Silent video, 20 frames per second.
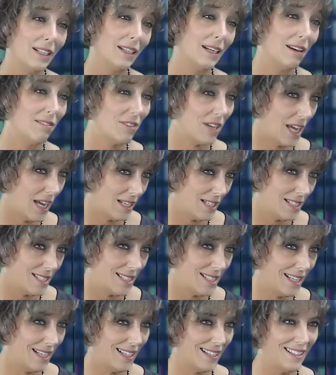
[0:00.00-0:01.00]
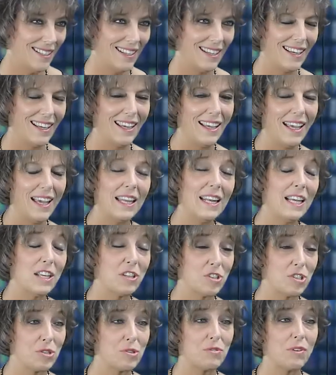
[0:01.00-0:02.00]
in Afghanistan and
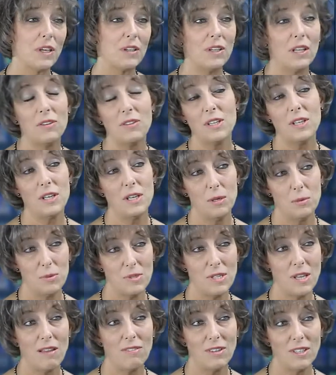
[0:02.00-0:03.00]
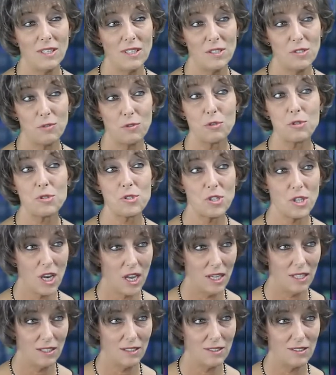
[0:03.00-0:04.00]
had just found out that he was having his first
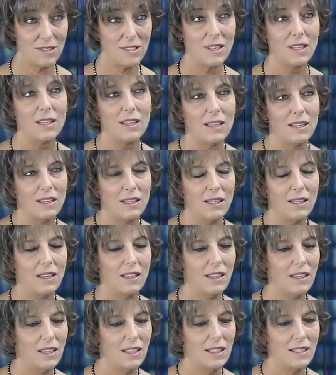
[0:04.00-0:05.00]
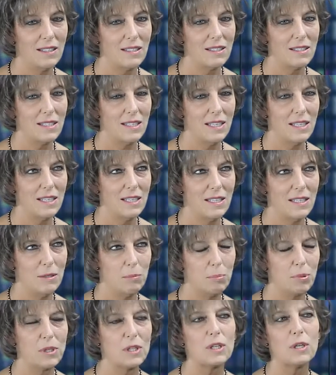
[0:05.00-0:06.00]
child and he
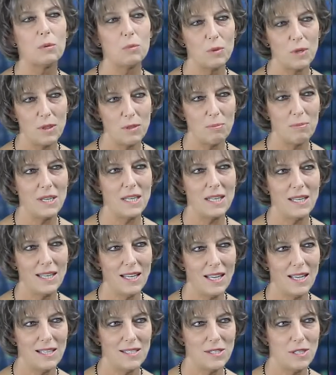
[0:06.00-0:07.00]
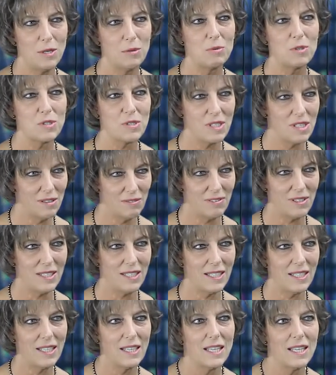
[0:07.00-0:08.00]
pleaded with me as he was
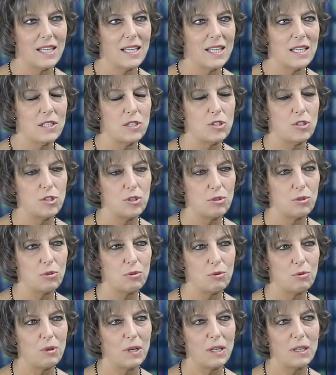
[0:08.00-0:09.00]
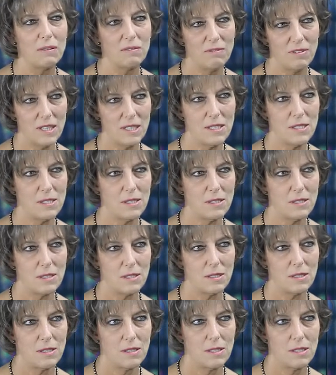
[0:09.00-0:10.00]
leaving to invest
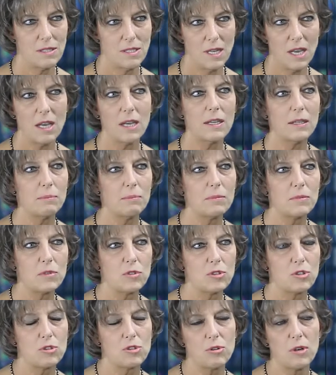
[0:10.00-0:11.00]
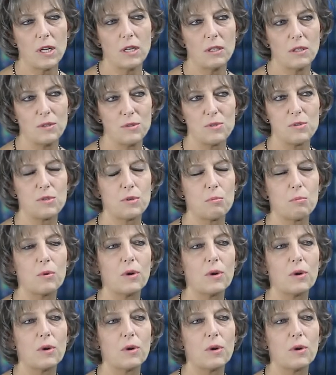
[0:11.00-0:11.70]
the time to try to lose some